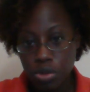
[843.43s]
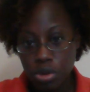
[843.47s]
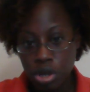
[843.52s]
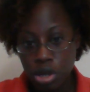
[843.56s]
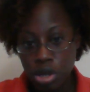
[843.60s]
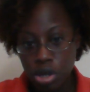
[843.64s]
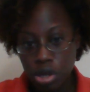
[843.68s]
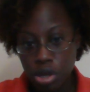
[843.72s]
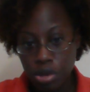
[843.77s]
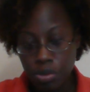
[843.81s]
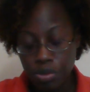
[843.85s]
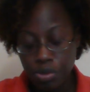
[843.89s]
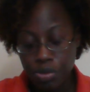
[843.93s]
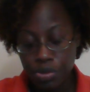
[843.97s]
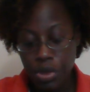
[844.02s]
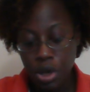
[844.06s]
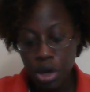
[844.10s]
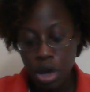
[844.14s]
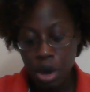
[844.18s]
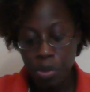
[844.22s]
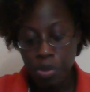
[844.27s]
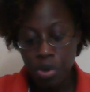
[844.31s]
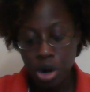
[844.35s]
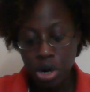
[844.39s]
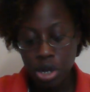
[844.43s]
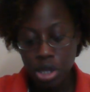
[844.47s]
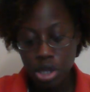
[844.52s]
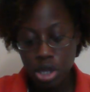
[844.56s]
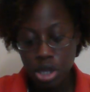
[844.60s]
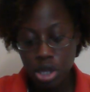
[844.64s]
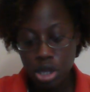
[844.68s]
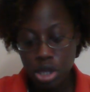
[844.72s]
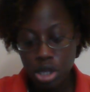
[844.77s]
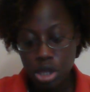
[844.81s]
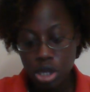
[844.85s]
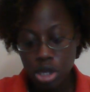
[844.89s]
I brought it to
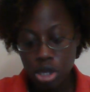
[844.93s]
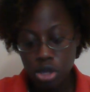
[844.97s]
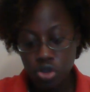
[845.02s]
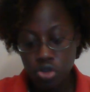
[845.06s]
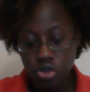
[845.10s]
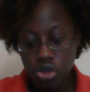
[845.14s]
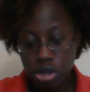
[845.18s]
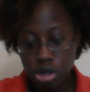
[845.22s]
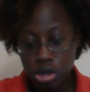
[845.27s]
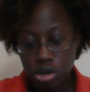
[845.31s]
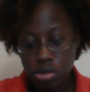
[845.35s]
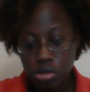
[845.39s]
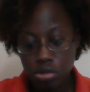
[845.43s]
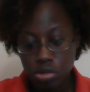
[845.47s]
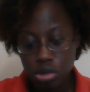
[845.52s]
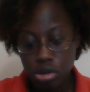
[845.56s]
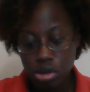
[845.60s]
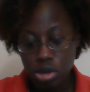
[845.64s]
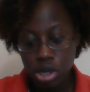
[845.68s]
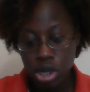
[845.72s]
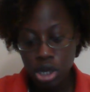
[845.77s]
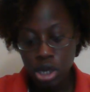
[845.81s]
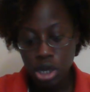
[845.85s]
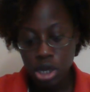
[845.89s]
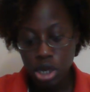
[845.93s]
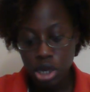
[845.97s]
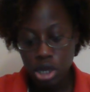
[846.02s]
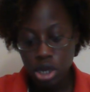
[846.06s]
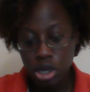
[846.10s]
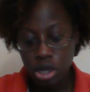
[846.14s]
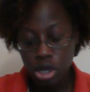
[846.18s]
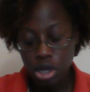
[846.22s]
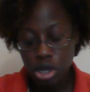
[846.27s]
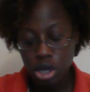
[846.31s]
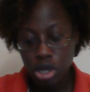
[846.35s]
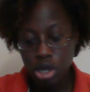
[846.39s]
his attention,
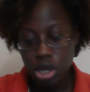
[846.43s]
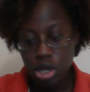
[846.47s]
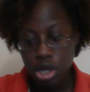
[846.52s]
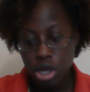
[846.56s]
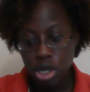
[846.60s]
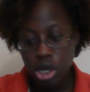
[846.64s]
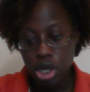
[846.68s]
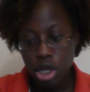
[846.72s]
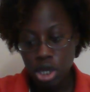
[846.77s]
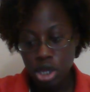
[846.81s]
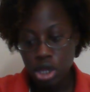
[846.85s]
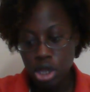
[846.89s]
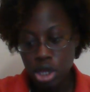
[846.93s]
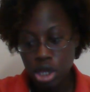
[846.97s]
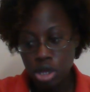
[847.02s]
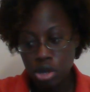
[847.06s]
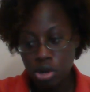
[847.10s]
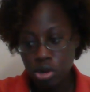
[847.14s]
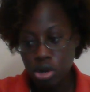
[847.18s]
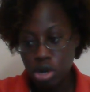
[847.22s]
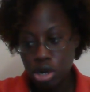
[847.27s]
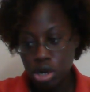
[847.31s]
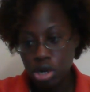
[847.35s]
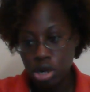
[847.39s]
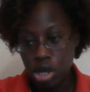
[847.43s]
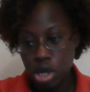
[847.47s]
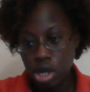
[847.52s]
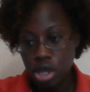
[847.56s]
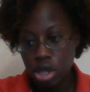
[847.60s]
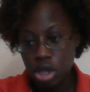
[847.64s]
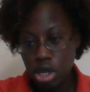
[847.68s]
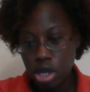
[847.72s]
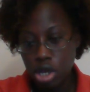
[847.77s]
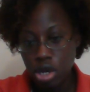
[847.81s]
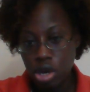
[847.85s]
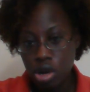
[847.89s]
and he still
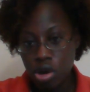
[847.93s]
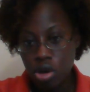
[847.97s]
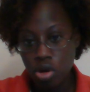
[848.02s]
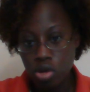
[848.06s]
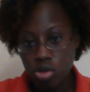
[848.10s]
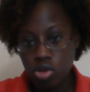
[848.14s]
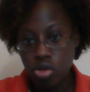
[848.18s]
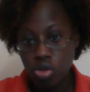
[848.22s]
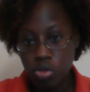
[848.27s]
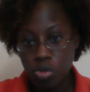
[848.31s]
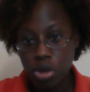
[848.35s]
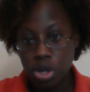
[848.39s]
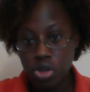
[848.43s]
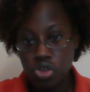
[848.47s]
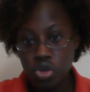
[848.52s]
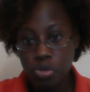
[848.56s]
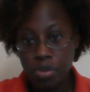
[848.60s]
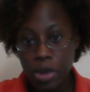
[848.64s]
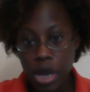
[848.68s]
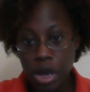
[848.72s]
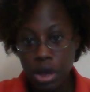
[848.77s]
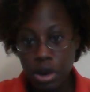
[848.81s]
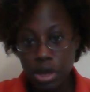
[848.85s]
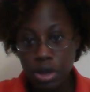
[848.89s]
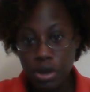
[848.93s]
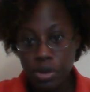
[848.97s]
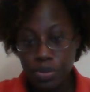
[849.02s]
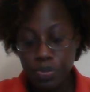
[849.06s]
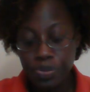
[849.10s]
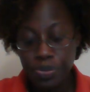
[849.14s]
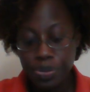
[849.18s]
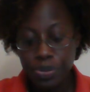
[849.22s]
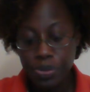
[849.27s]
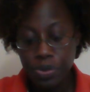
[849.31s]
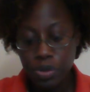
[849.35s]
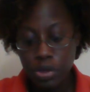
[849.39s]
doesn't know too much about it,
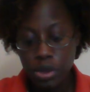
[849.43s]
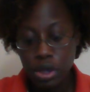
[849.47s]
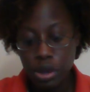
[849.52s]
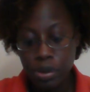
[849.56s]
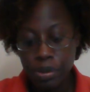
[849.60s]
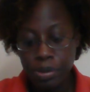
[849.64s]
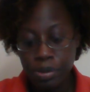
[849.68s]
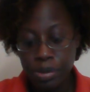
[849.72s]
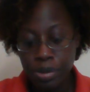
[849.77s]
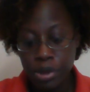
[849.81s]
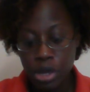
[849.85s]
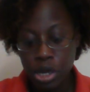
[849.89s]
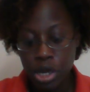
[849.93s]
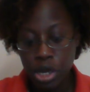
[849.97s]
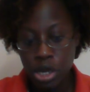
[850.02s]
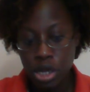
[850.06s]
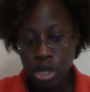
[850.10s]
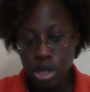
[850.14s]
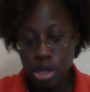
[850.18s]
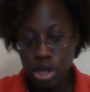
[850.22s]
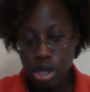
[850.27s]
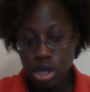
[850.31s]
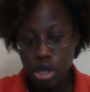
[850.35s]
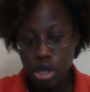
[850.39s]
but